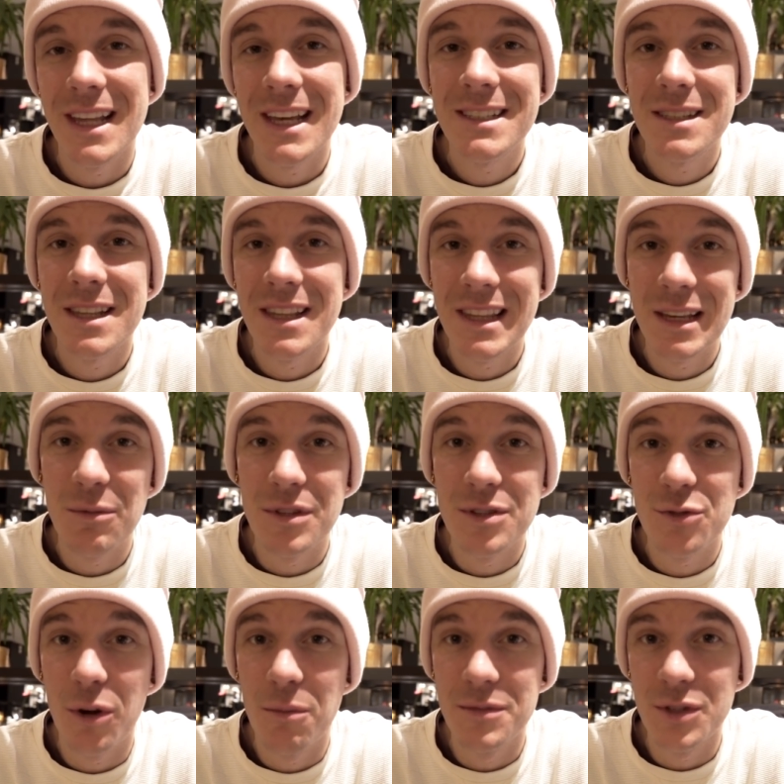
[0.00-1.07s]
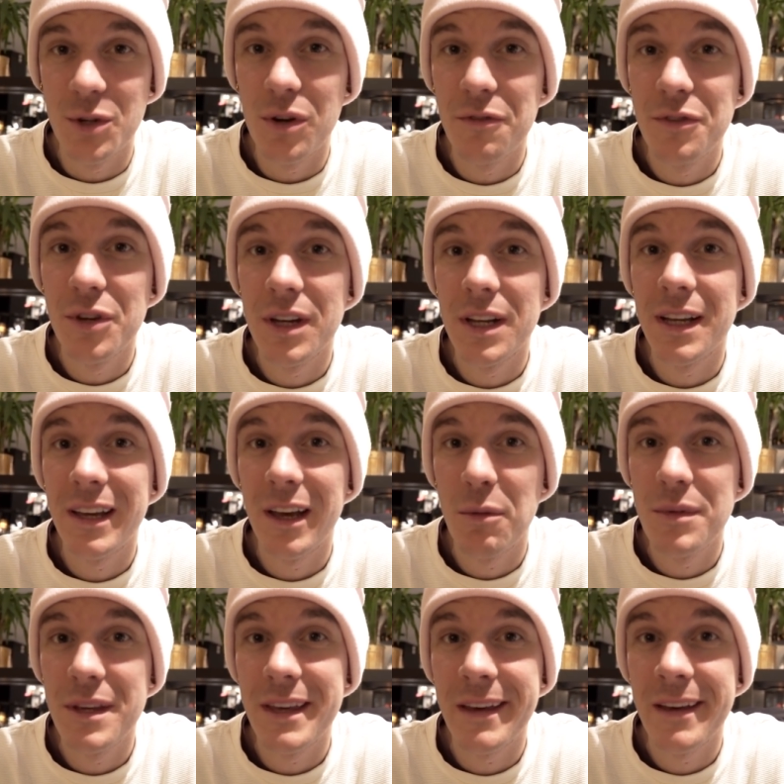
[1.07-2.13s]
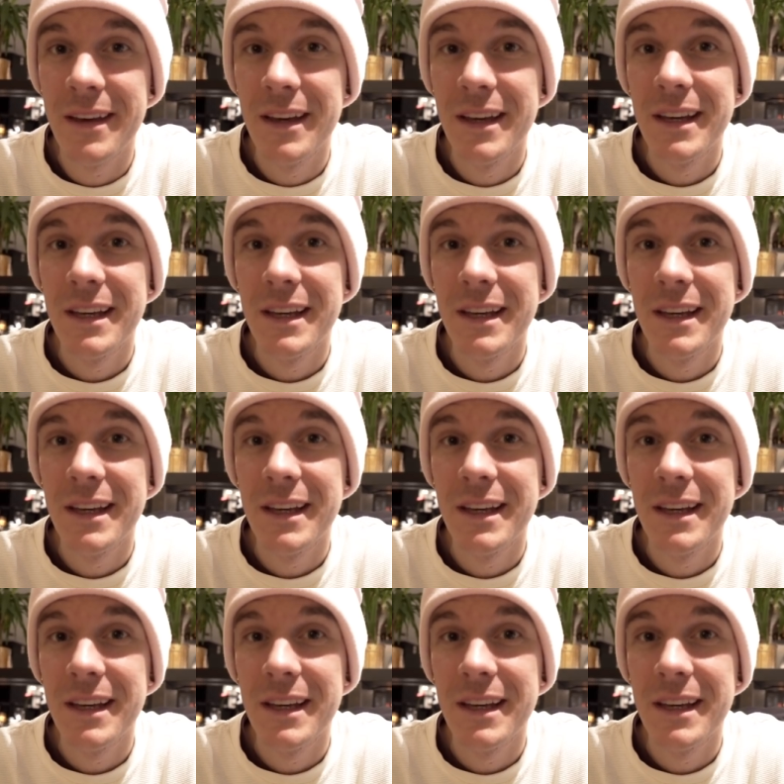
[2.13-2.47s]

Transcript: That's the thing with Tromsø. If you're going to come here,